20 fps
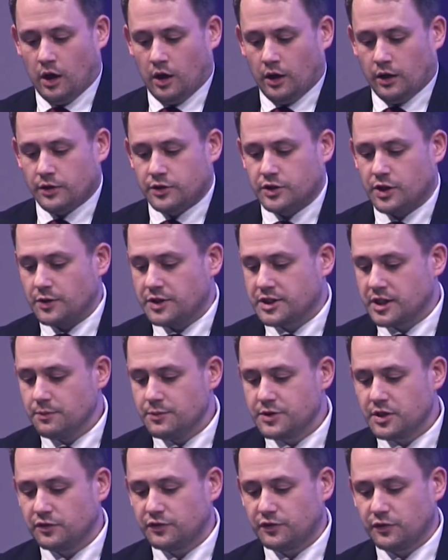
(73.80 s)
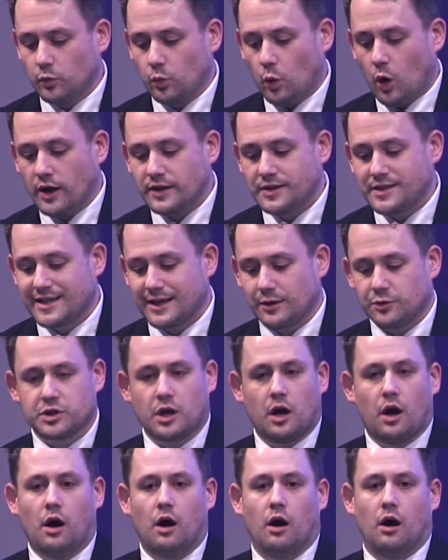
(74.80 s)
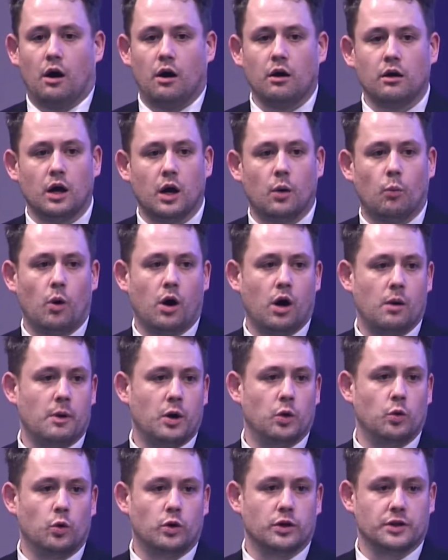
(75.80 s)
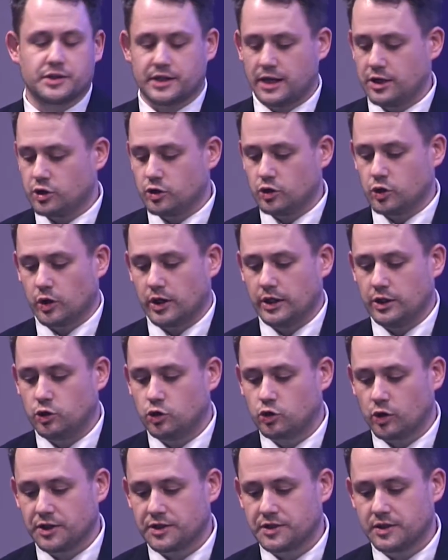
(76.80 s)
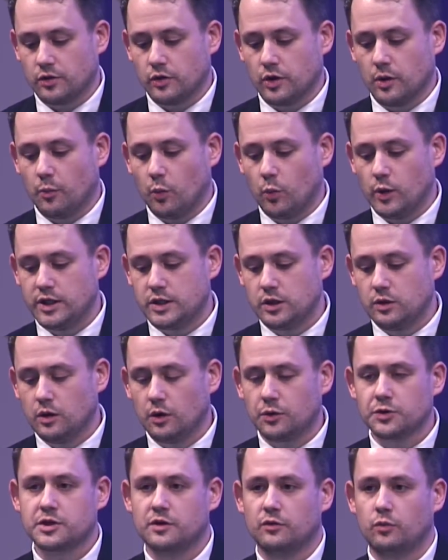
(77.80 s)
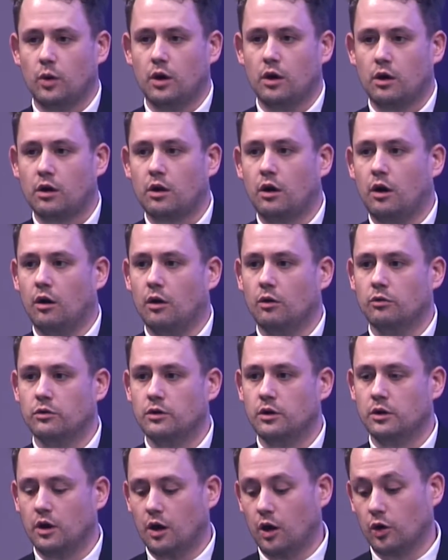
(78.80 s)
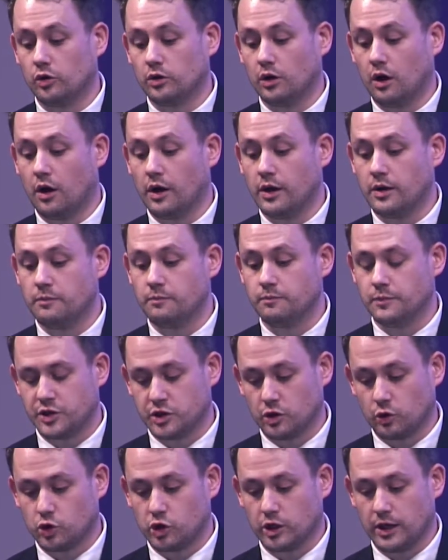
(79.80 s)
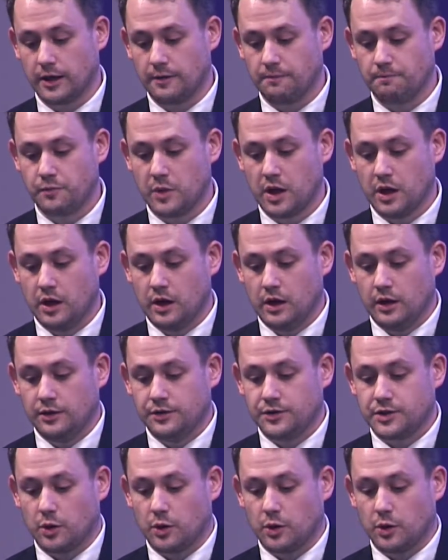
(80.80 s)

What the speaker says: So in terms of what incels are and why my organisation took an interest in them, we do lots of work on online misogyny. So